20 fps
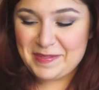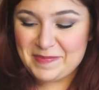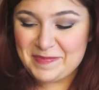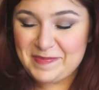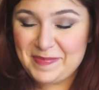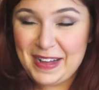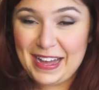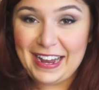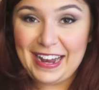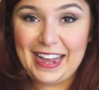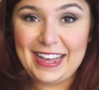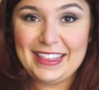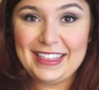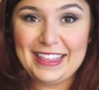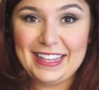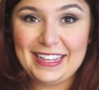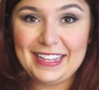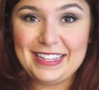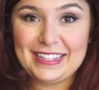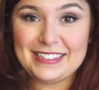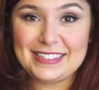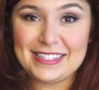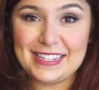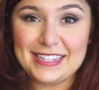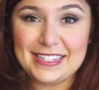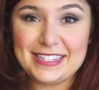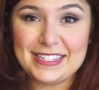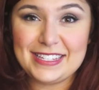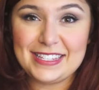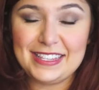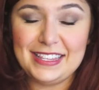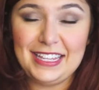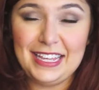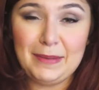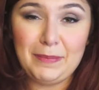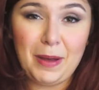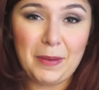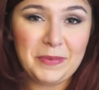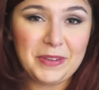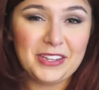But I think since
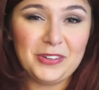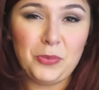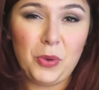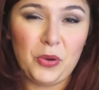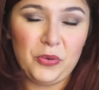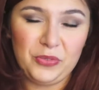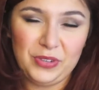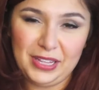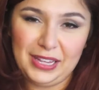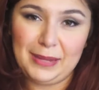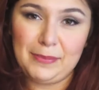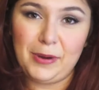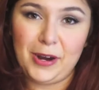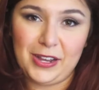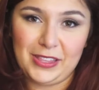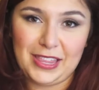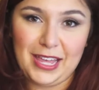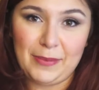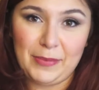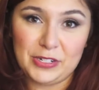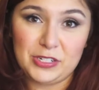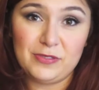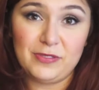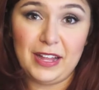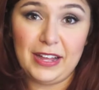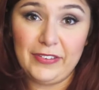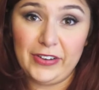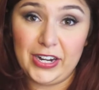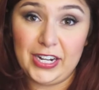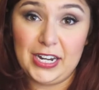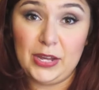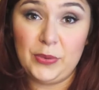the pumpkin won't really impart that much flavor and